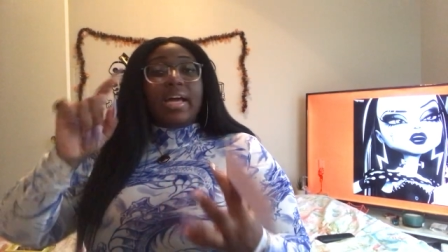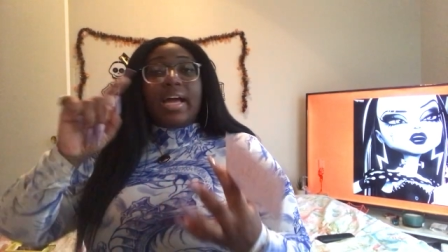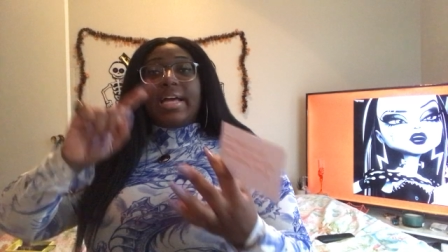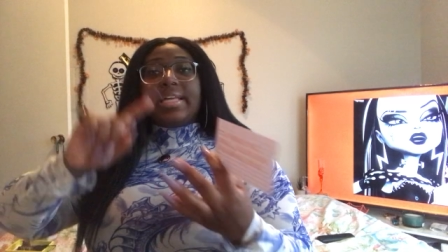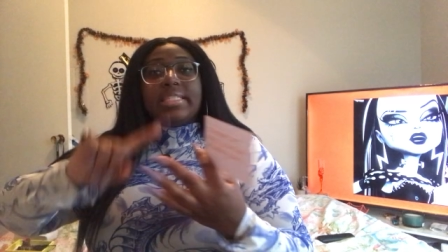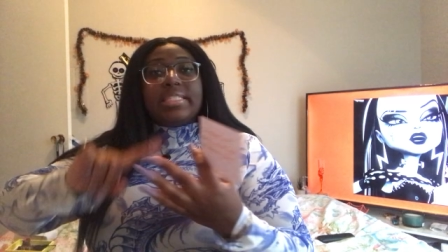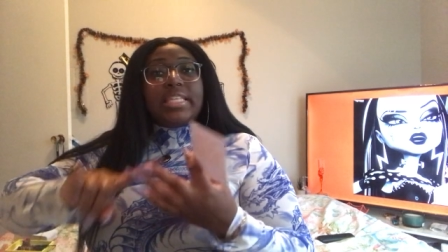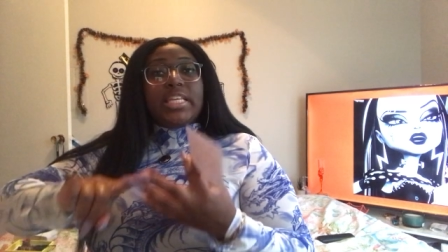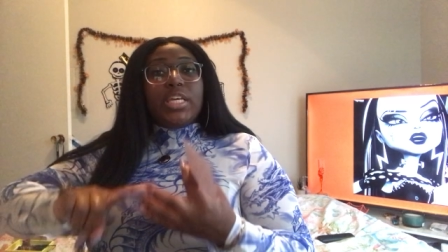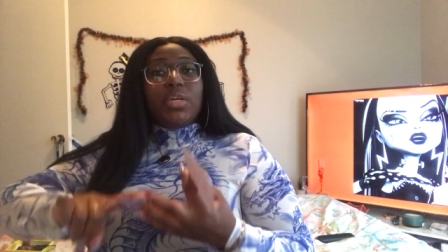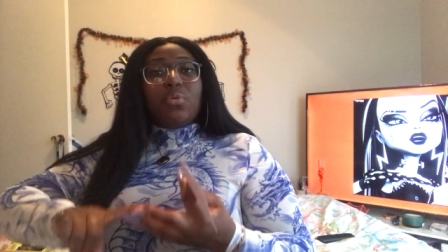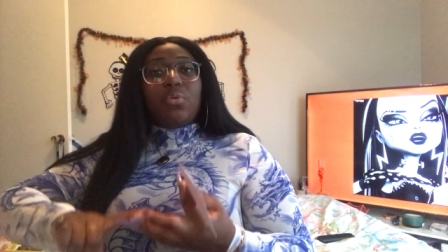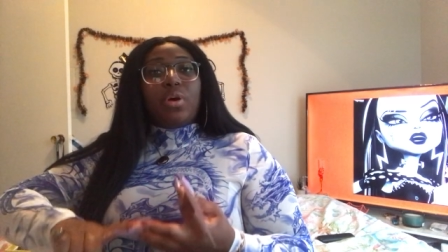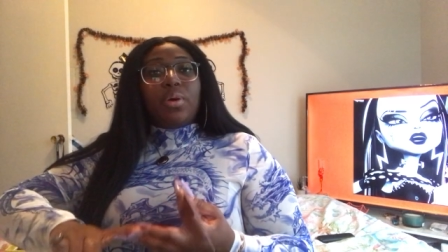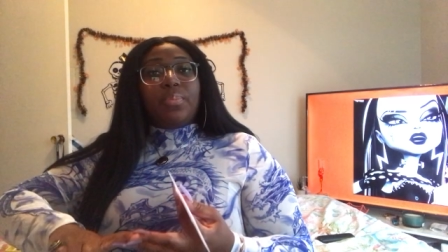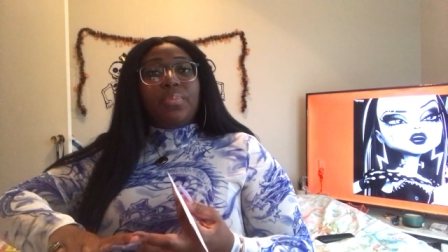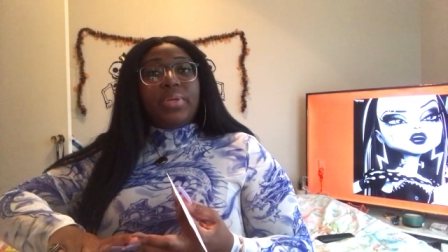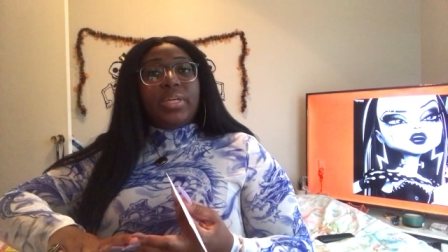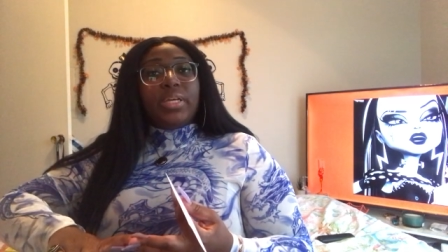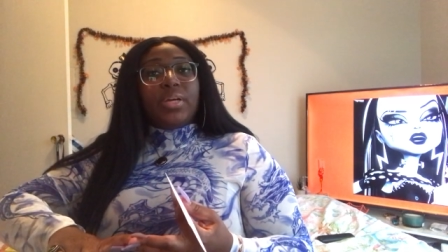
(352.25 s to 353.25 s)
I see you
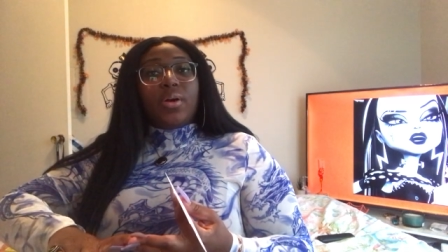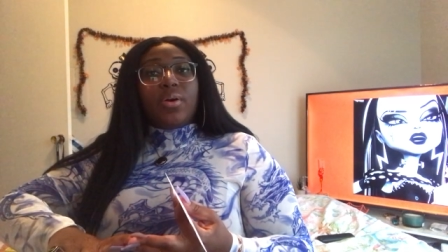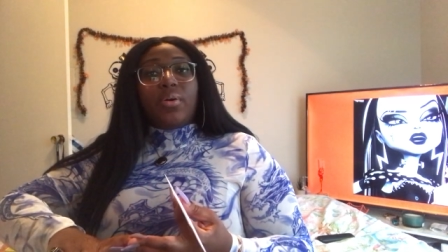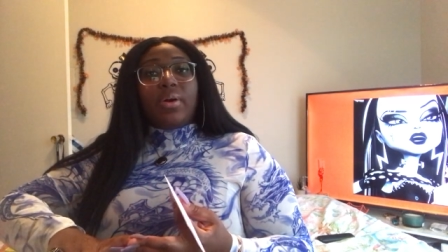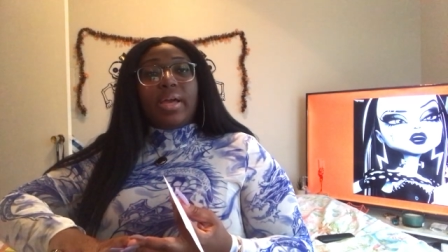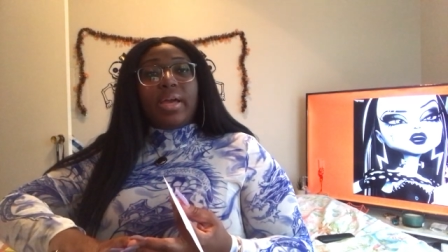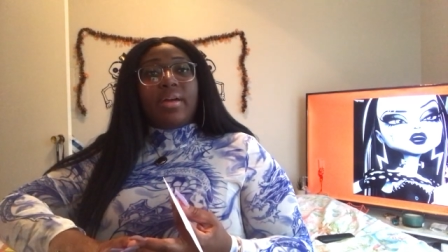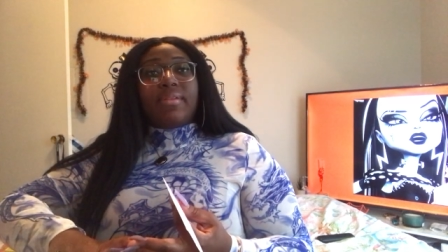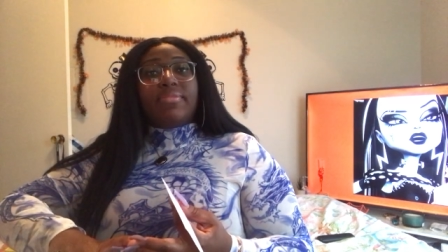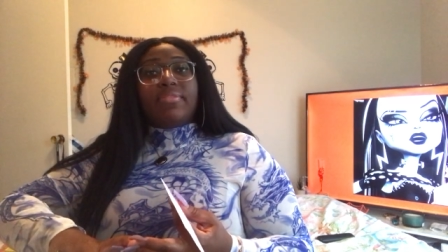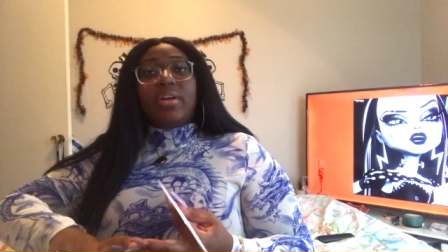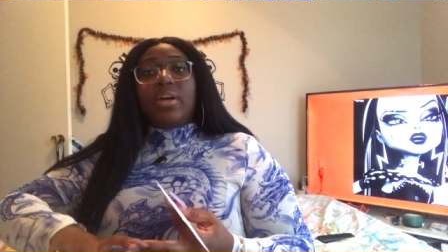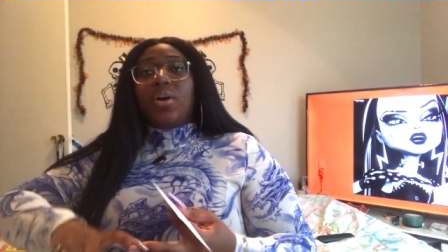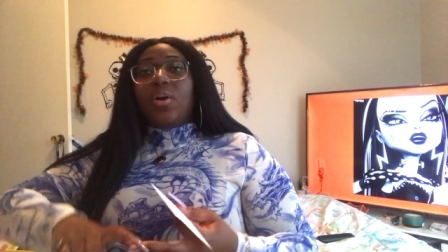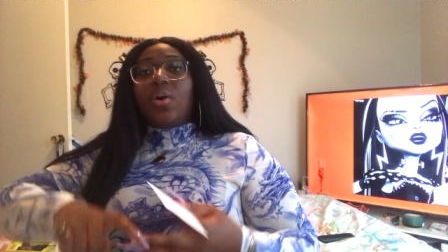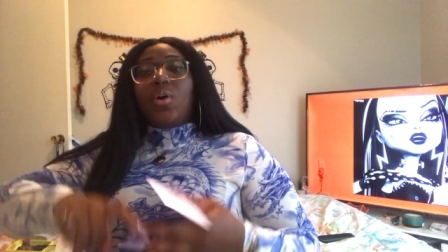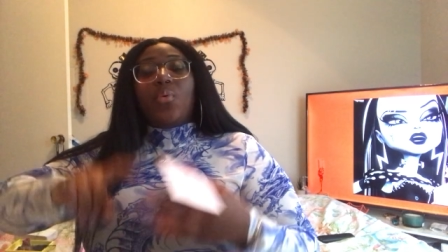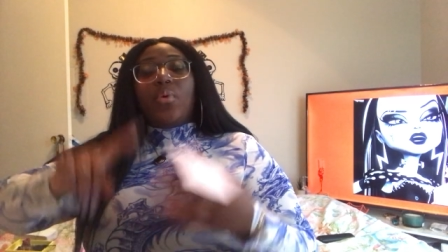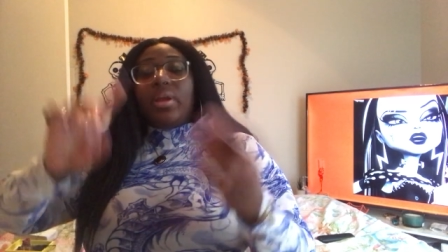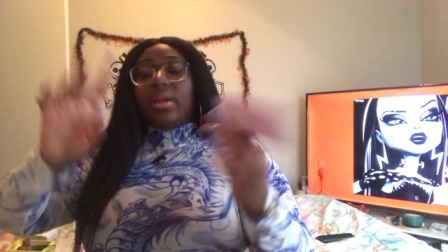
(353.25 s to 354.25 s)
on POF
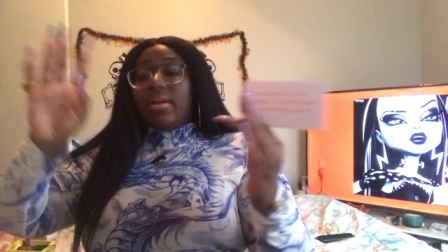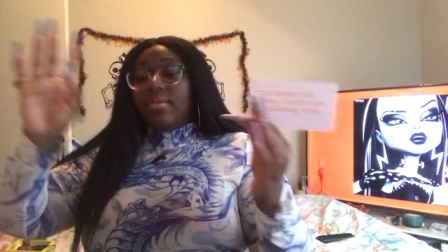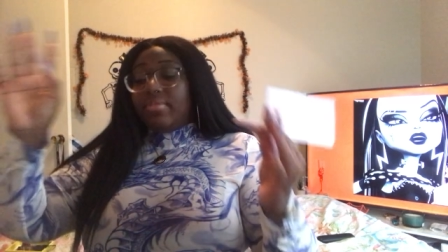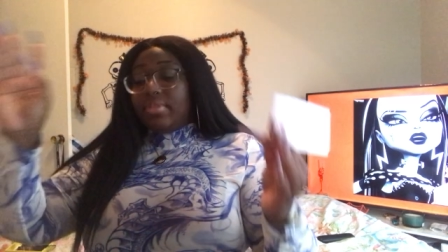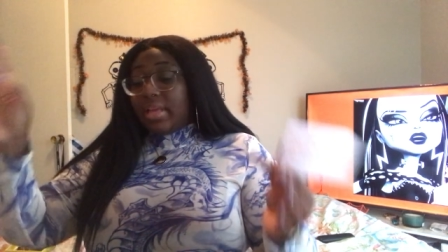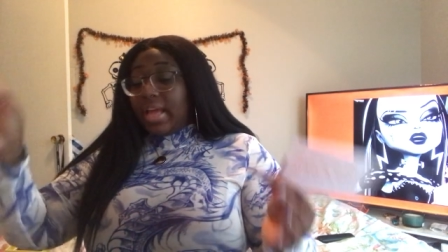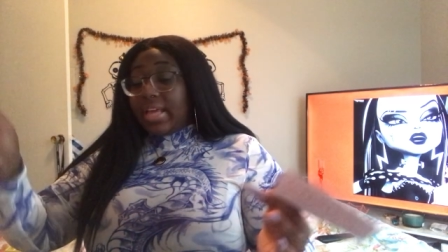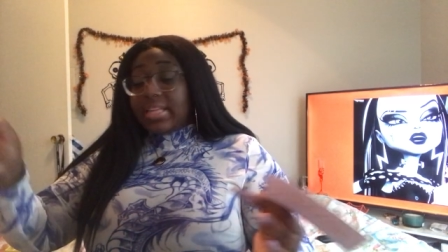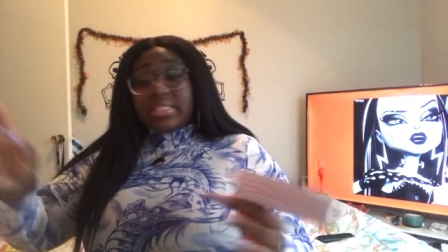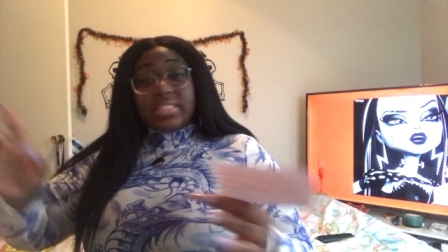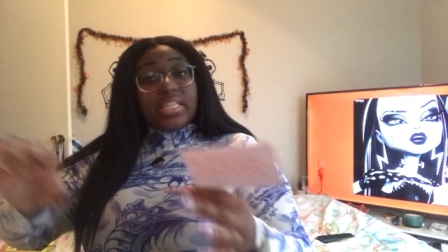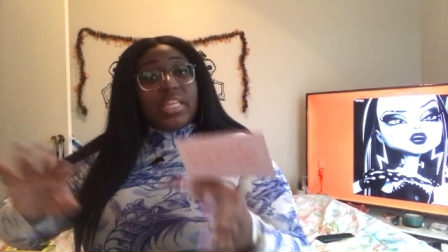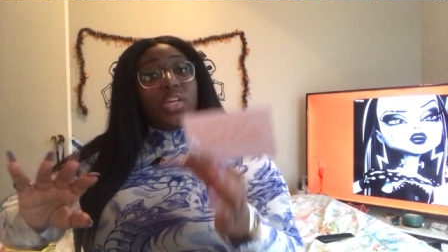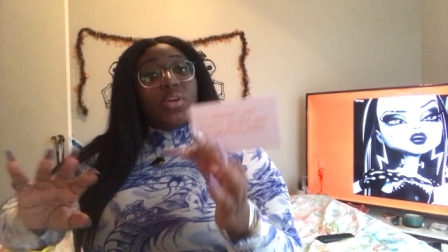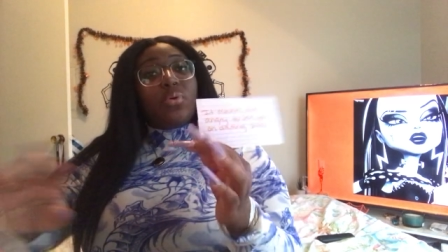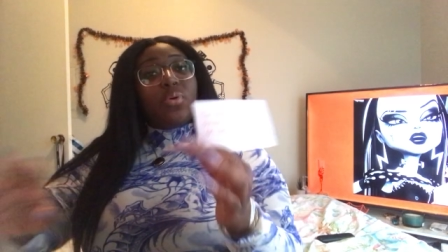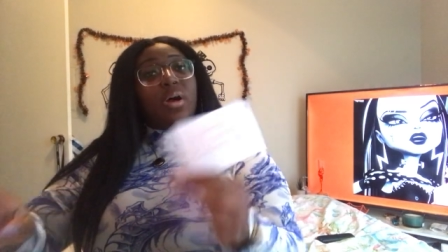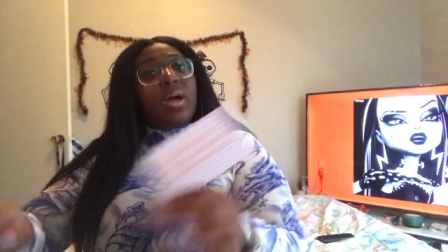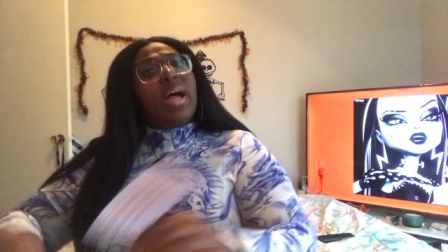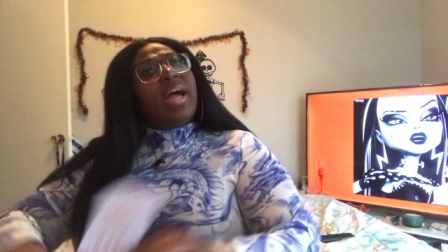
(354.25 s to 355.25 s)
or whatever. I see
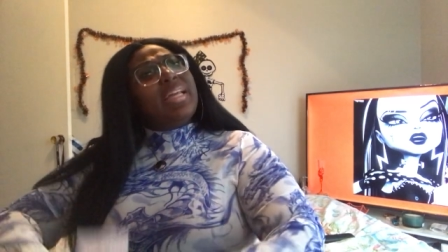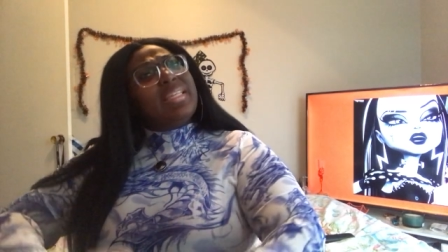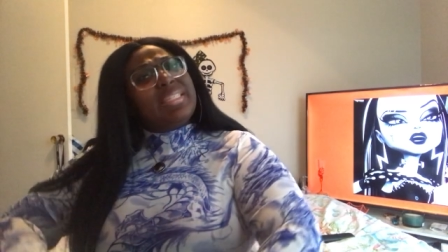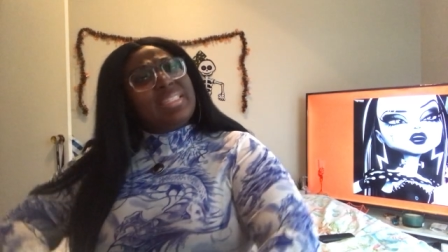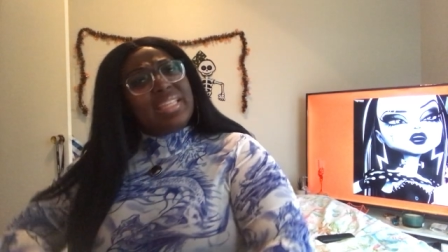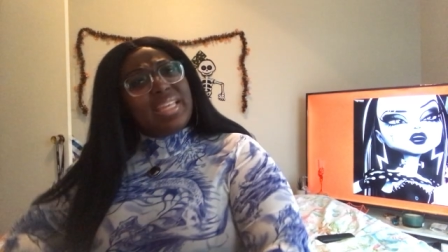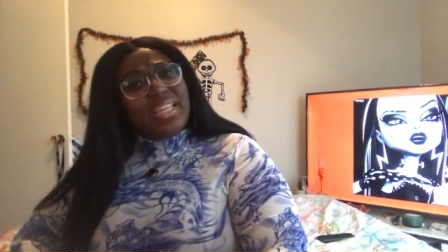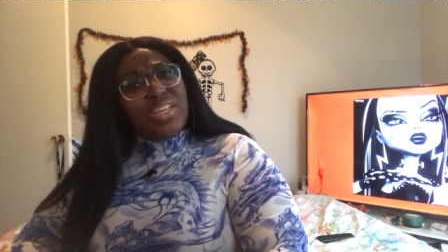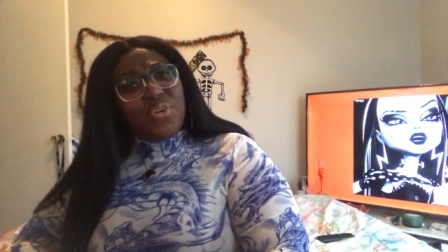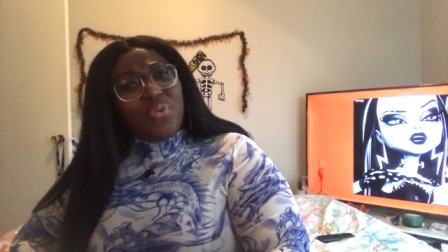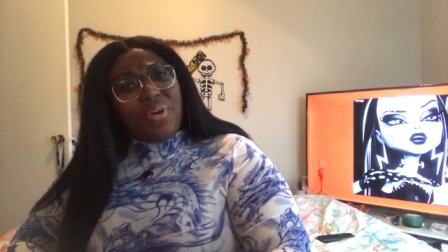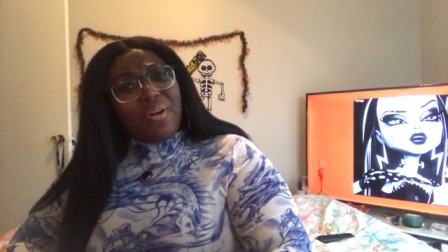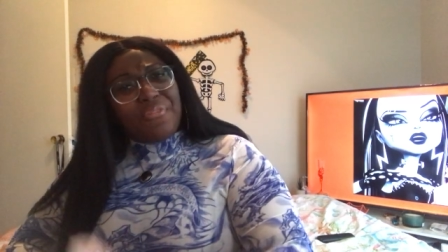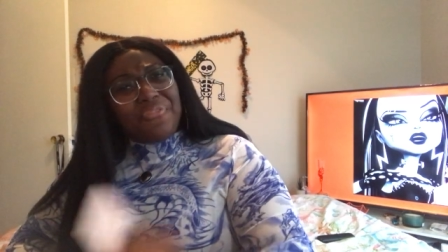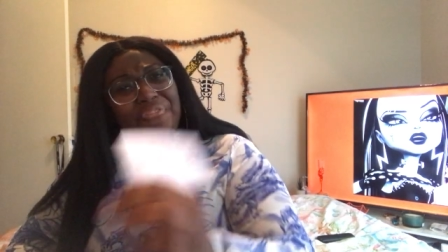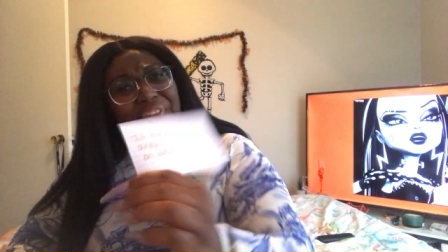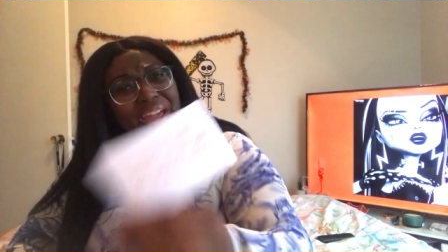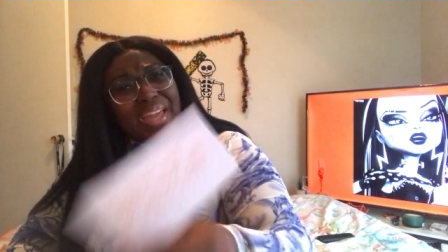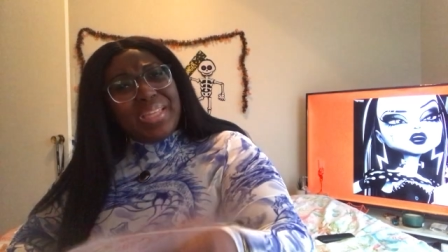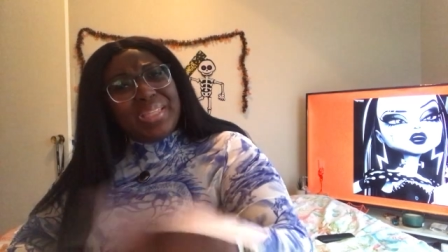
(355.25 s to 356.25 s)
you on. I see you on
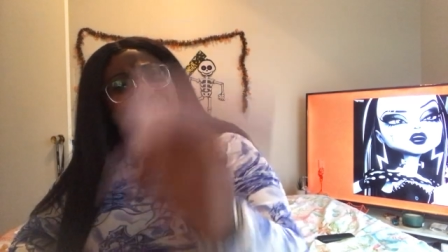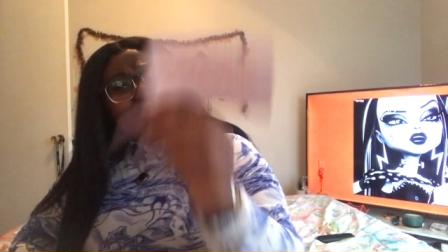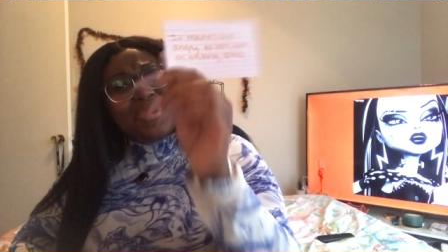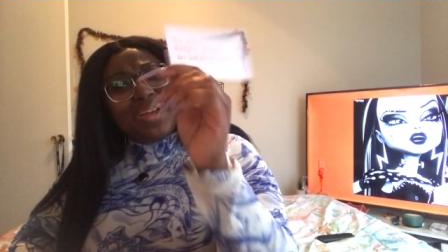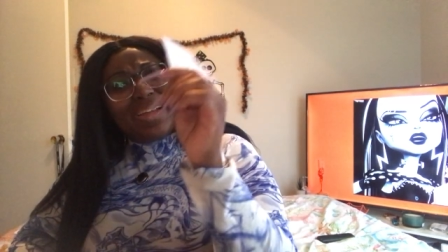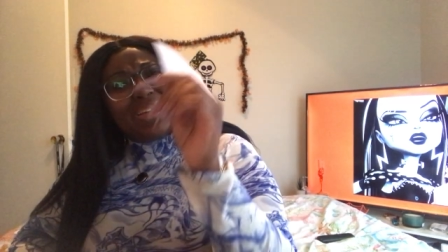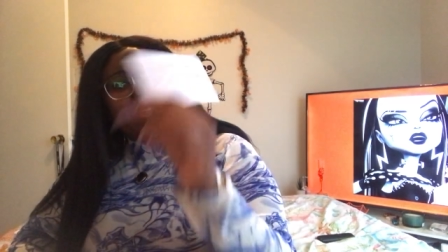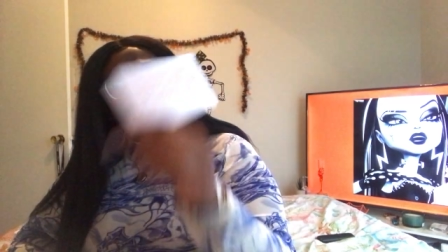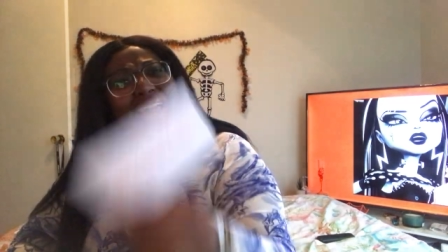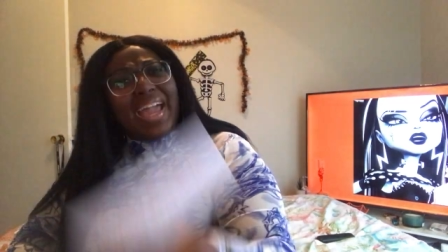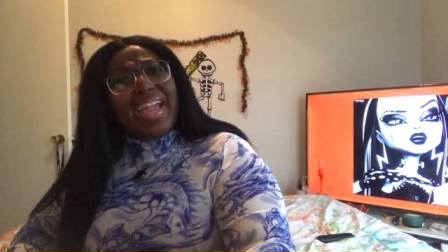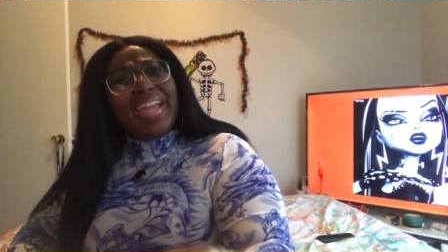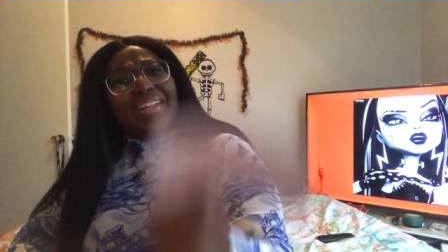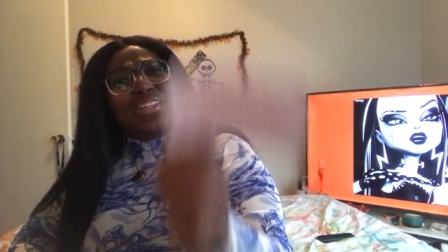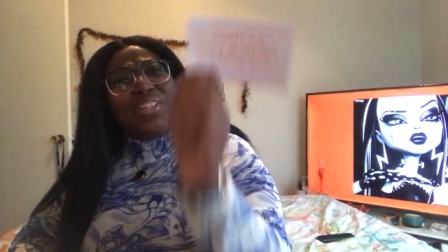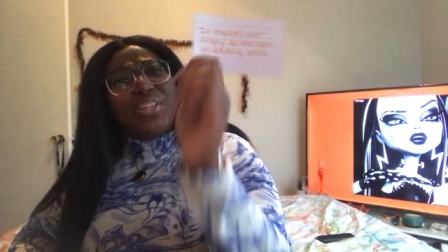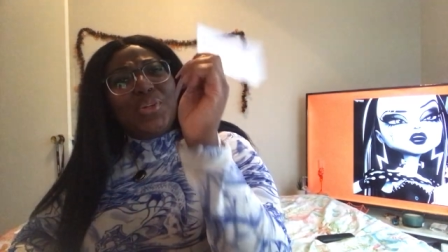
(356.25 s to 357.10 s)
Facebook dating